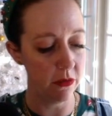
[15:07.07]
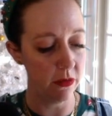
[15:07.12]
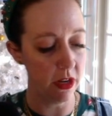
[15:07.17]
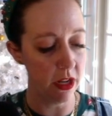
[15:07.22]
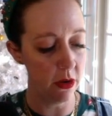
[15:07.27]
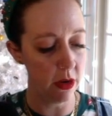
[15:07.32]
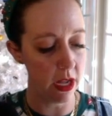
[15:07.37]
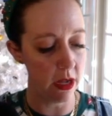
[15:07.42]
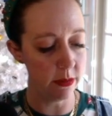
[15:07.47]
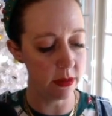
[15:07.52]

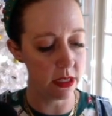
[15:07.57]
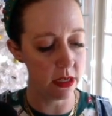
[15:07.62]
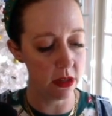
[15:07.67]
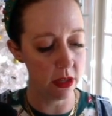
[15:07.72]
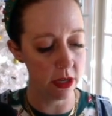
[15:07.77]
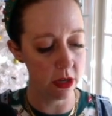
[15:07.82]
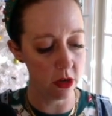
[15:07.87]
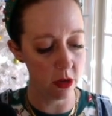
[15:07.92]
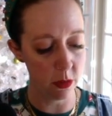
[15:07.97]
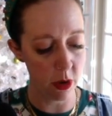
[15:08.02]
video games and
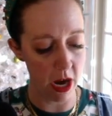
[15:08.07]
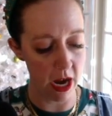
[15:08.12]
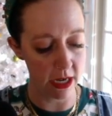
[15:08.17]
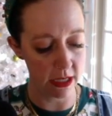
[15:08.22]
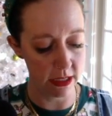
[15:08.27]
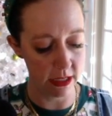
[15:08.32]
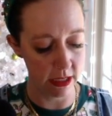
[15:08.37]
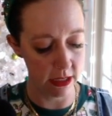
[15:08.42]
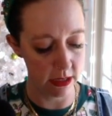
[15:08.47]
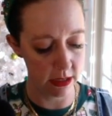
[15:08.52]
clinical
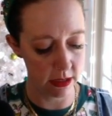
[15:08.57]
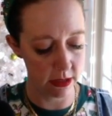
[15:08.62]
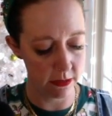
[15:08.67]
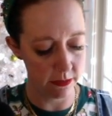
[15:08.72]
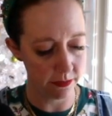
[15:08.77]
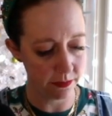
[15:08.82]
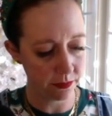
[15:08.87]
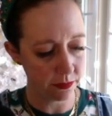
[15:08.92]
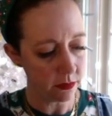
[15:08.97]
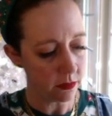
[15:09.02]
practice.
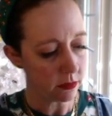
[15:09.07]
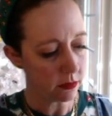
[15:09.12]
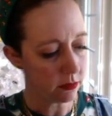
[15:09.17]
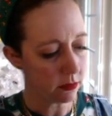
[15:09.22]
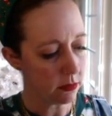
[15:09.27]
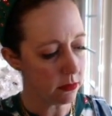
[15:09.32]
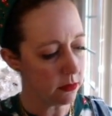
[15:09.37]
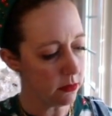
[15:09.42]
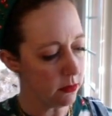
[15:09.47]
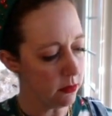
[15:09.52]

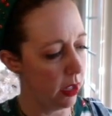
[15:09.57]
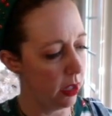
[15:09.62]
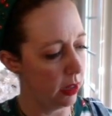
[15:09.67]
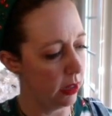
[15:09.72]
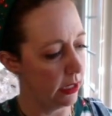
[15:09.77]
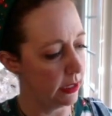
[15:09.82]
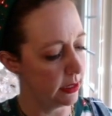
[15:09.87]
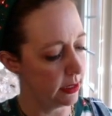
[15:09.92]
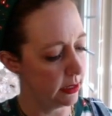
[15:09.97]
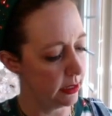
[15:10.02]

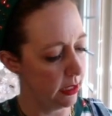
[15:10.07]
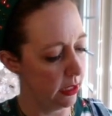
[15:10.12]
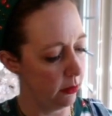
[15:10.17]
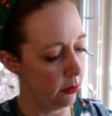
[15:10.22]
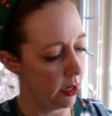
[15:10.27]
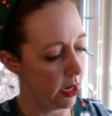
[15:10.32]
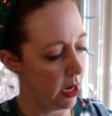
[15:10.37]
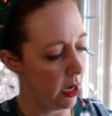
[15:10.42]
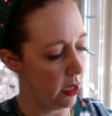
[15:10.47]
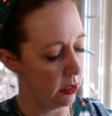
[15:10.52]
Let's see
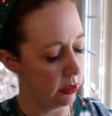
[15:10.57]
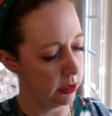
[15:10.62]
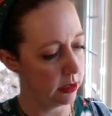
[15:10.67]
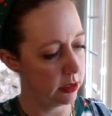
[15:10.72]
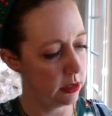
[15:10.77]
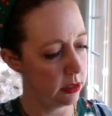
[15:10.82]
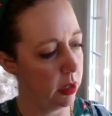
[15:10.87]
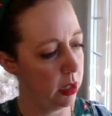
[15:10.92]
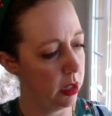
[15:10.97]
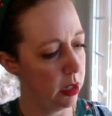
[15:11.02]
what
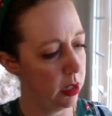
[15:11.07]
else.